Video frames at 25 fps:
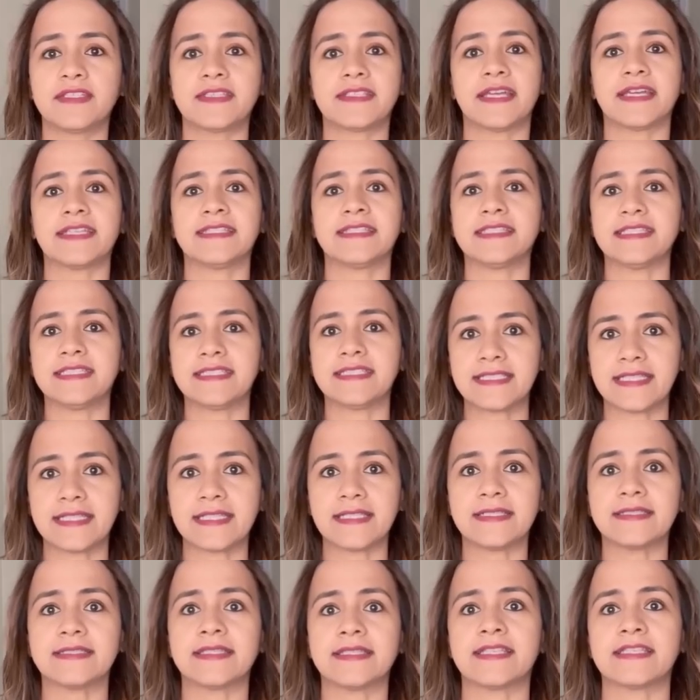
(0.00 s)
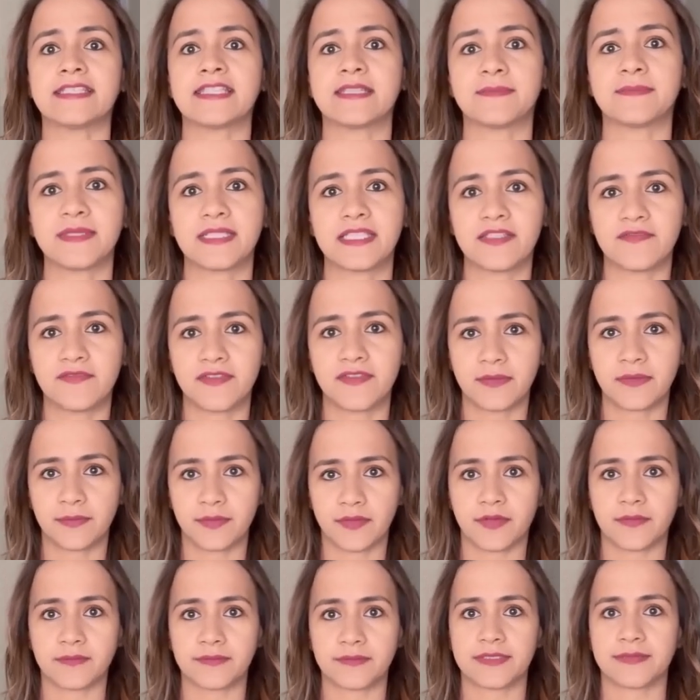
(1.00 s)
a detailed and specific
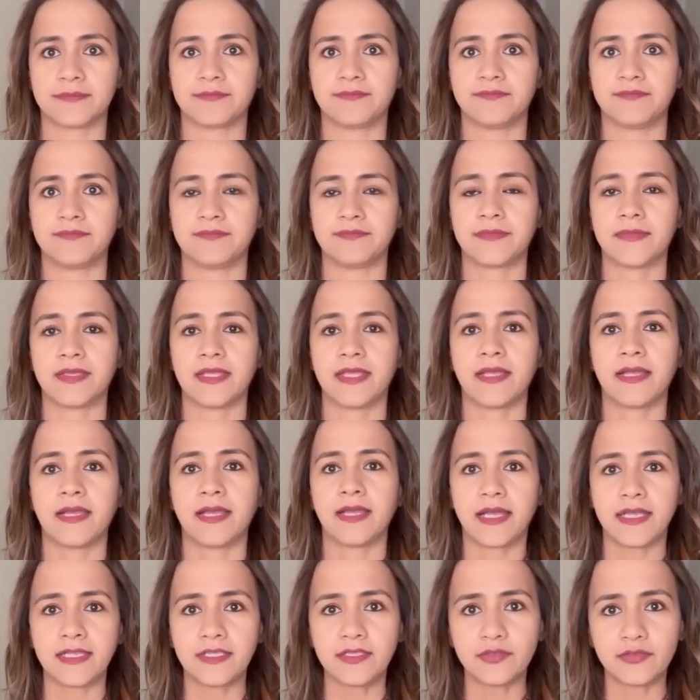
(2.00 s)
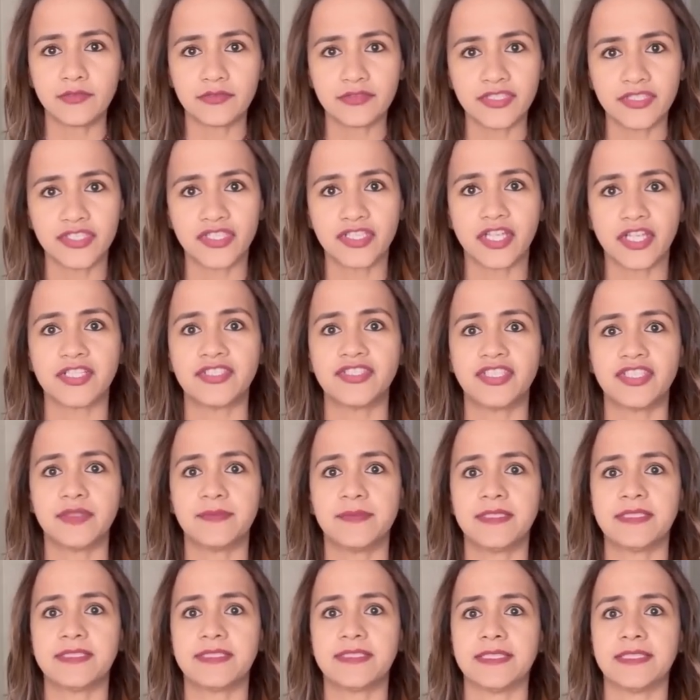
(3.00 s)
prompt. I used
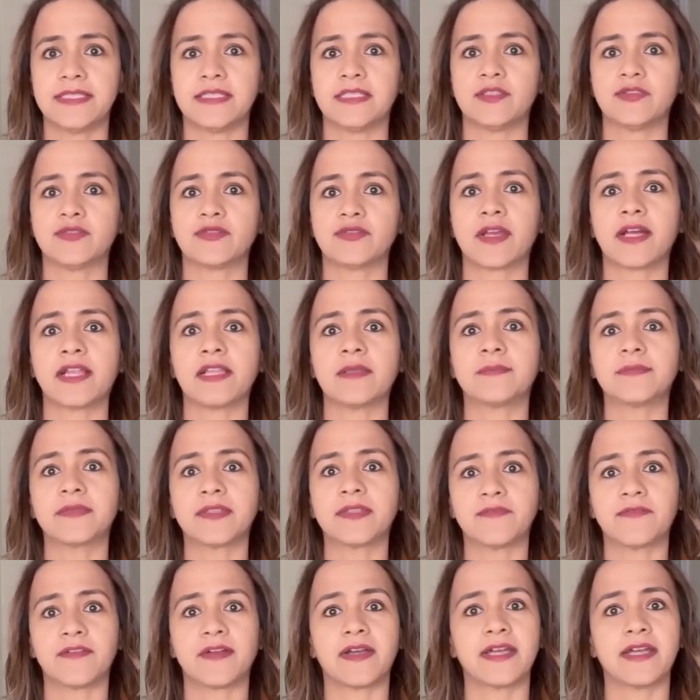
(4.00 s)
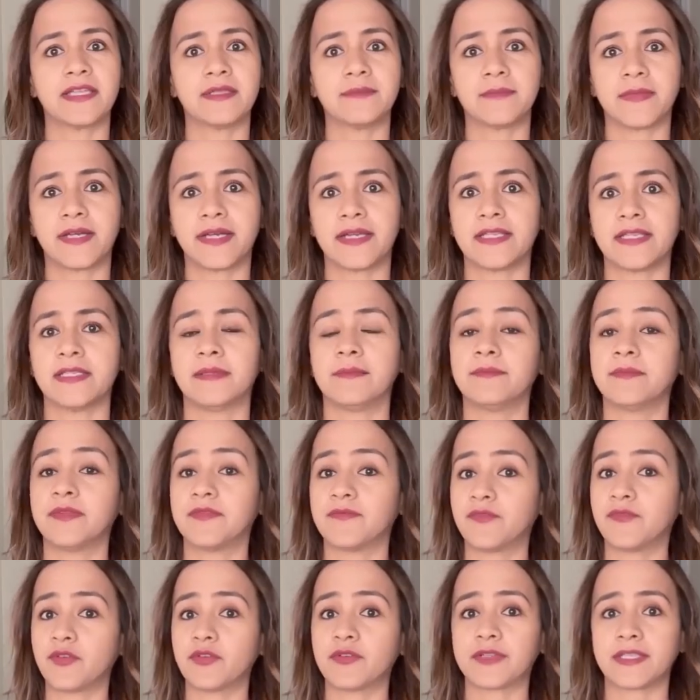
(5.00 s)
ChatGPT to help refine mine
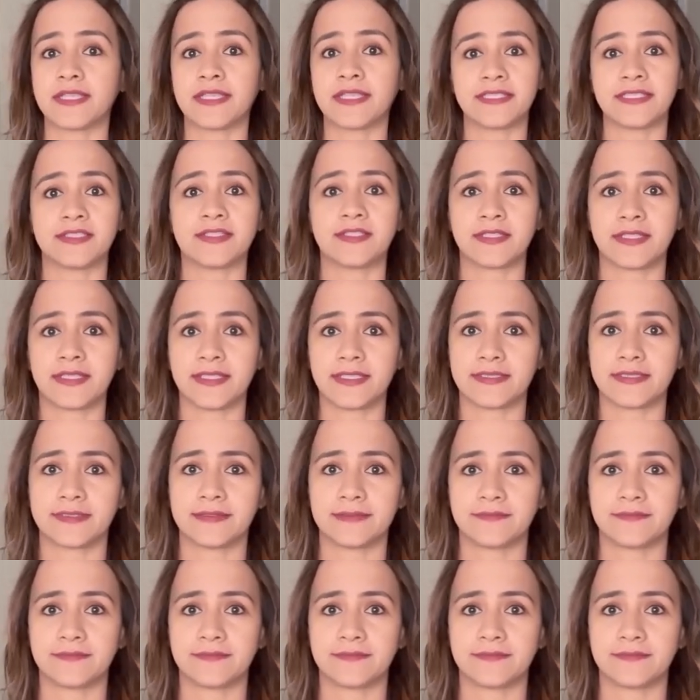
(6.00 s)
before entering it.